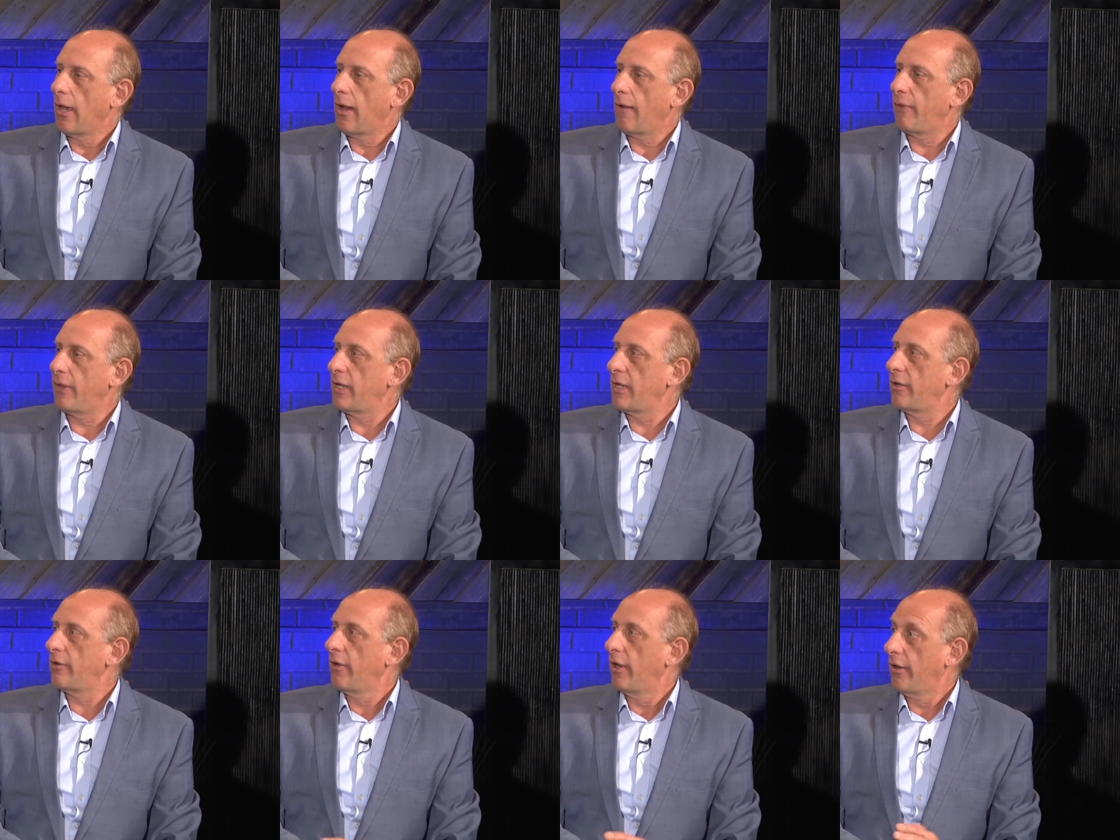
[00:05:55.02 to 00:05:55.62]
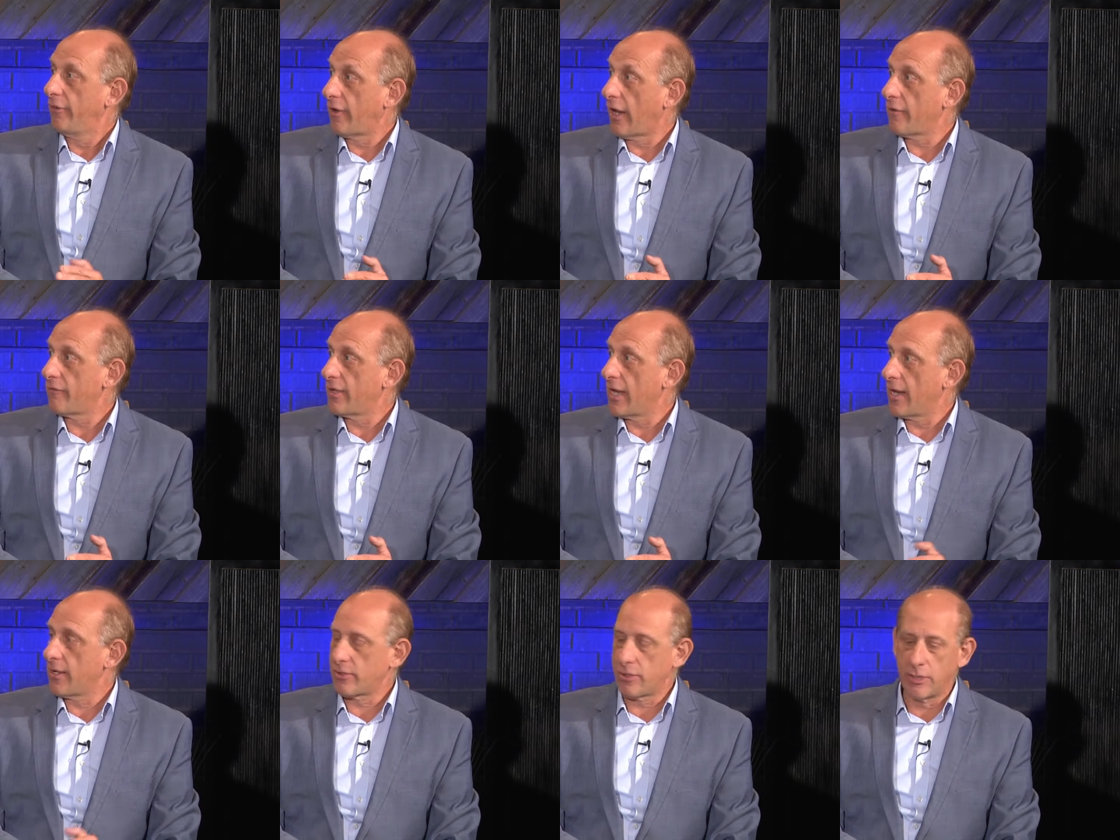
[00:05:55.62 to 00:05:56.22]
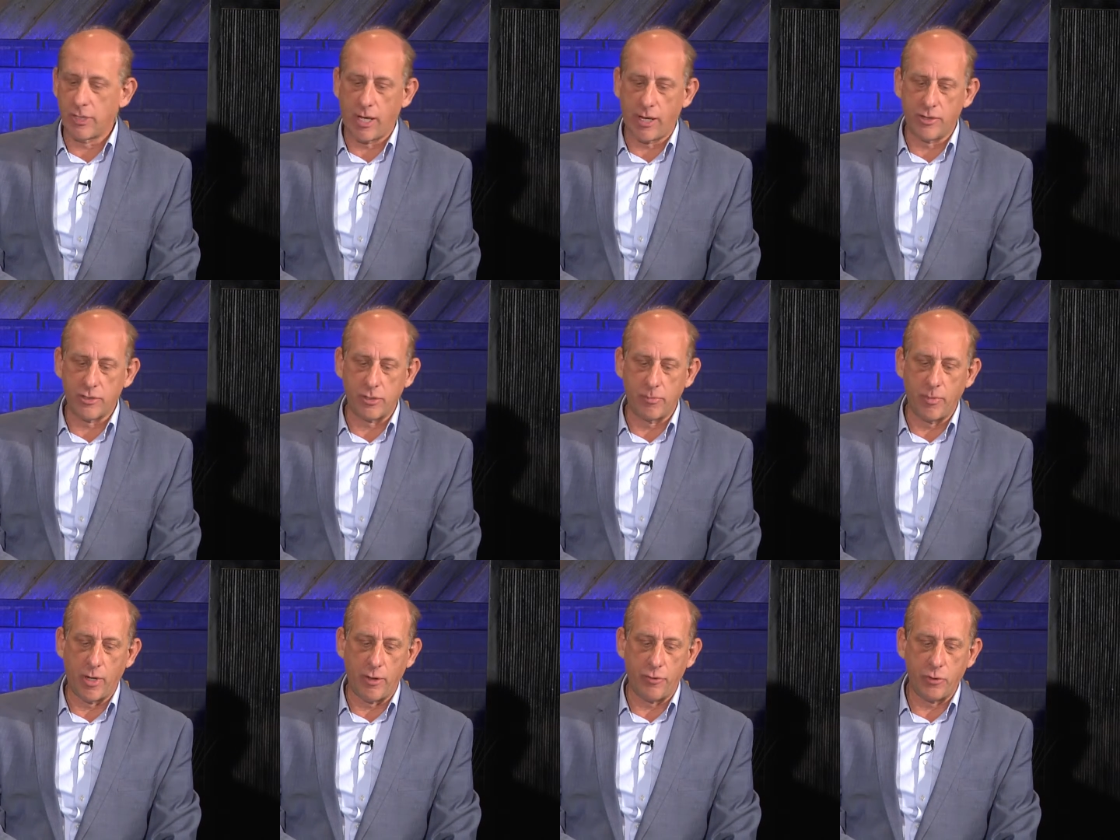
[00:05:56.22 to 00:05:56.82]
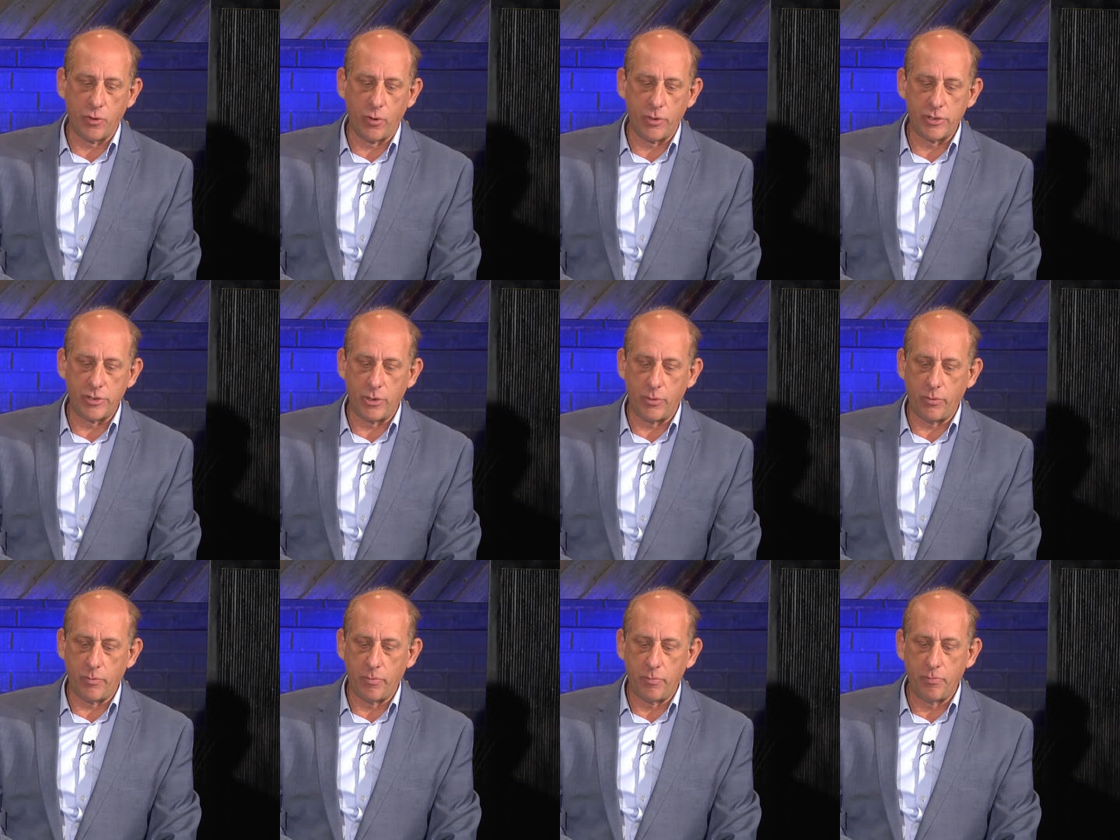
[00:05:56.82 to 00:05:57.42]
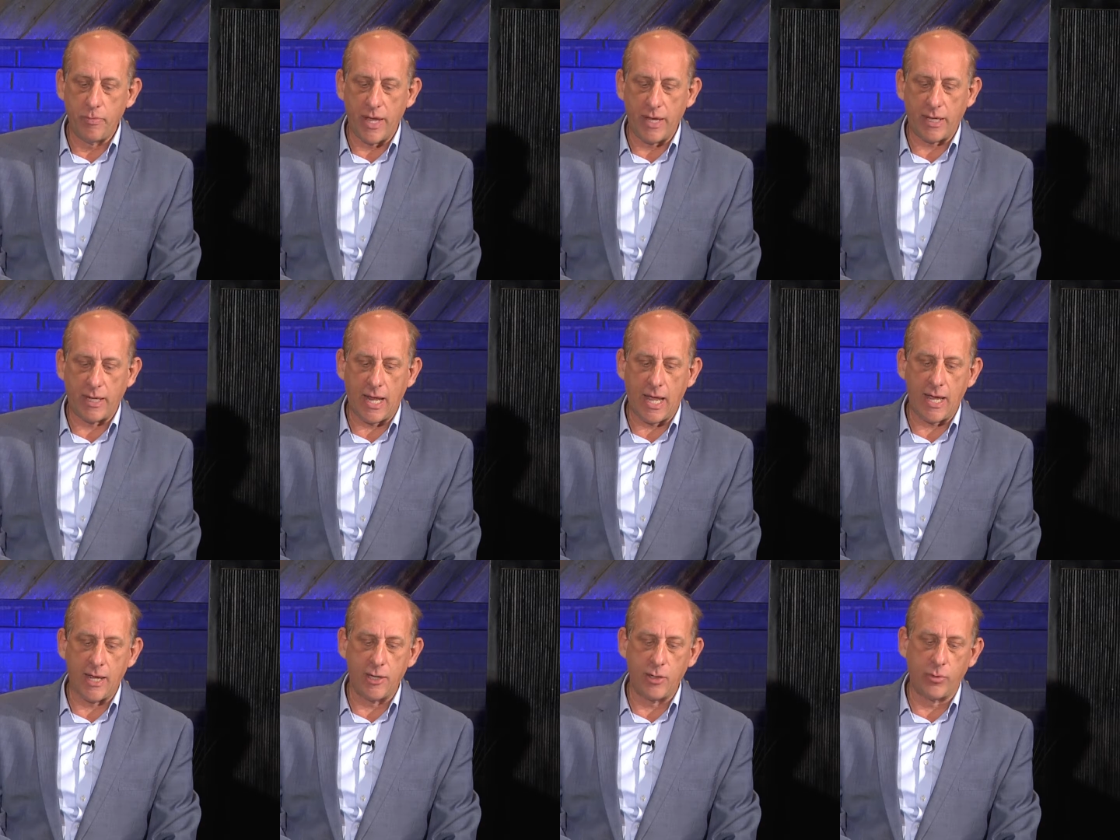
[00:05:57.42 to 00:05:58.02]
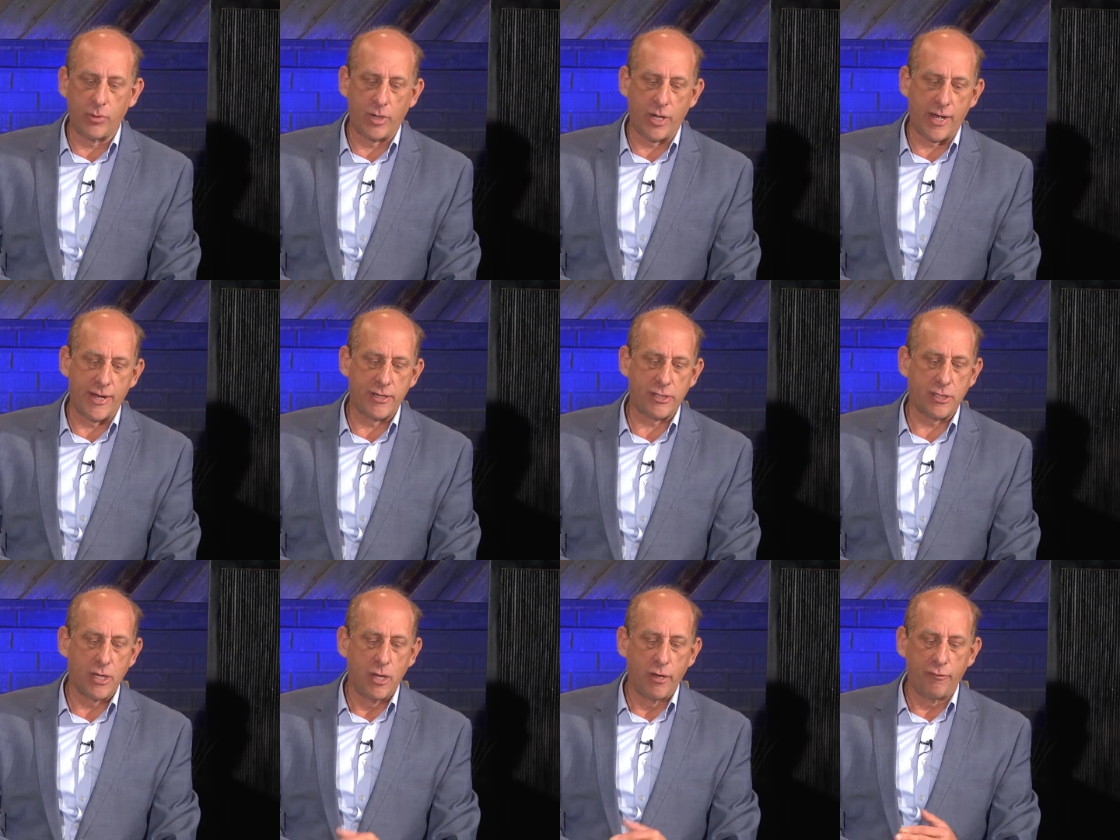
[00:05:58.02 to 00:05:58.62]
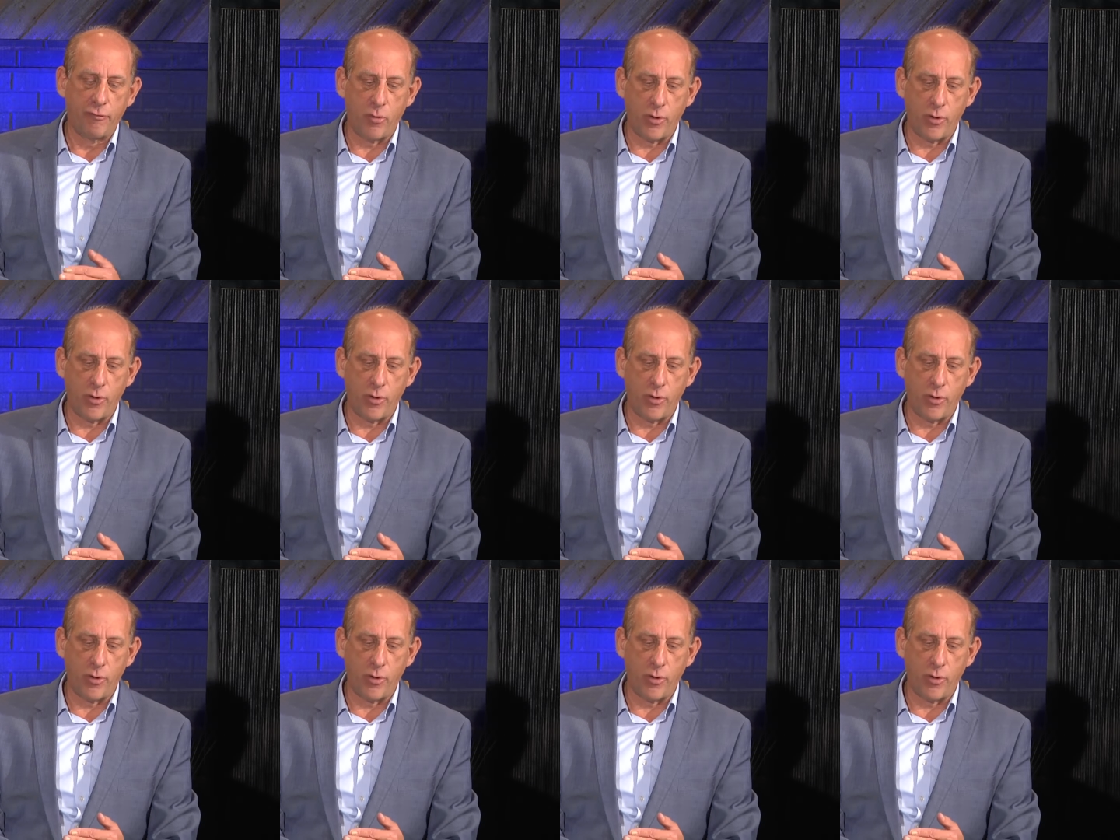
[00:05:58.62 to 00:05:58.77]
and they need $5,000 a month, or to make it annualized,